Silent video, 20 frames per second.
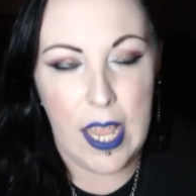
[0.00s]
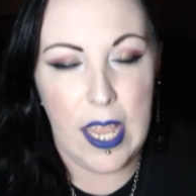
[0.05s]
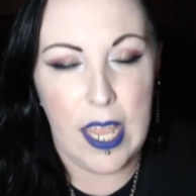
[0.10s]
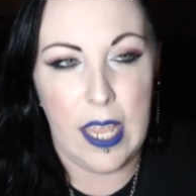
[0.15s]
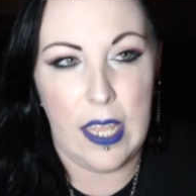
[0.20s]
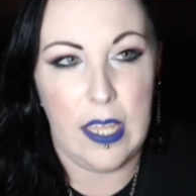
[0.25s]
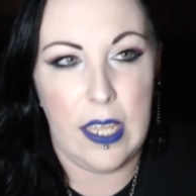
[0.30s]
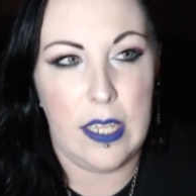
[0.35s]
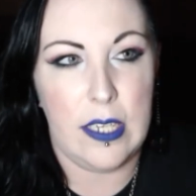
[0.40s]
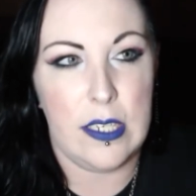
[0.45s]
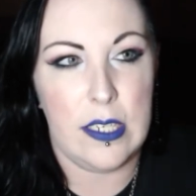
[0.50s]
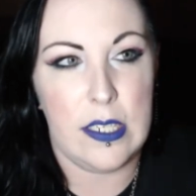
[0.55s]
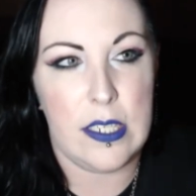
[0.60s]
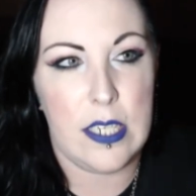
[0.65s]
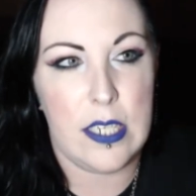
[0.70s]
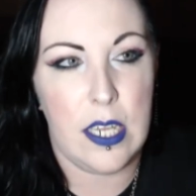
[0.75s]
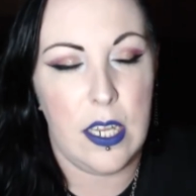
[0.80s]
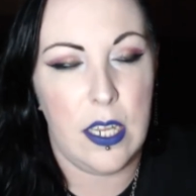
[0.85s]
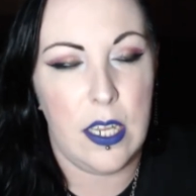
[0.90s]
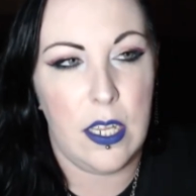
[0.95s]

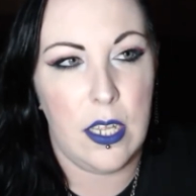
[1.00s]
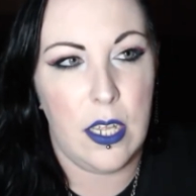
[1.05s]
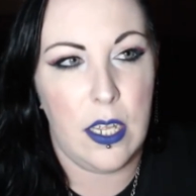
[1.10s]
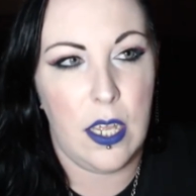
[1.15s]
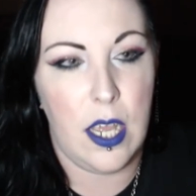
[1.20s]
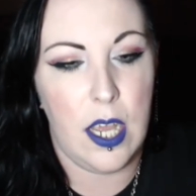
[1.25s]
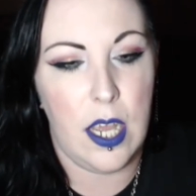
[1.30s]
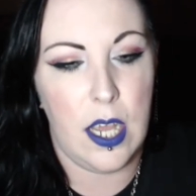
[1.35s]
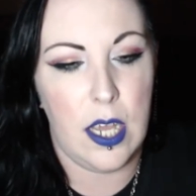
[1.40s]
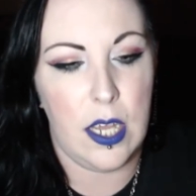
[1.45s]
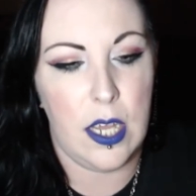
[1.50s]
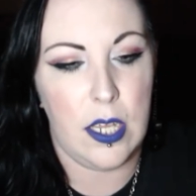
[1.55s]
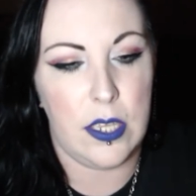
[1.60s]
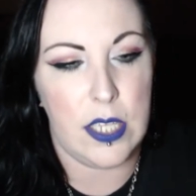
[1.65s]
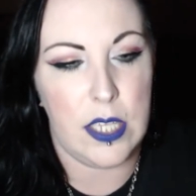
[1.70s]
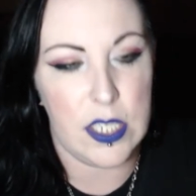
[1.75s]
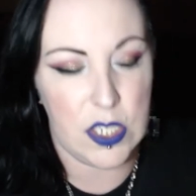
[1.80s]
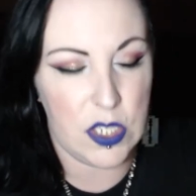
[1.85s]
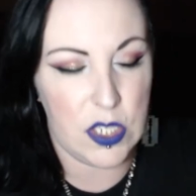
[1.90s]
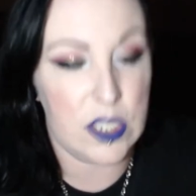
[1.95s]
And
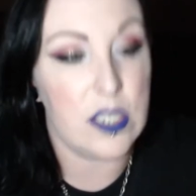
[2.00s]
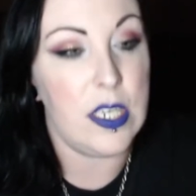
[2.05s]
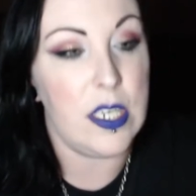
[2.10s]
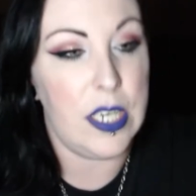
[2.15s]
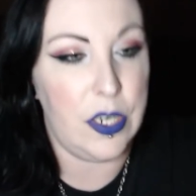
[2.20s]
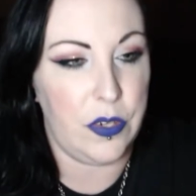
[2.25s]
this is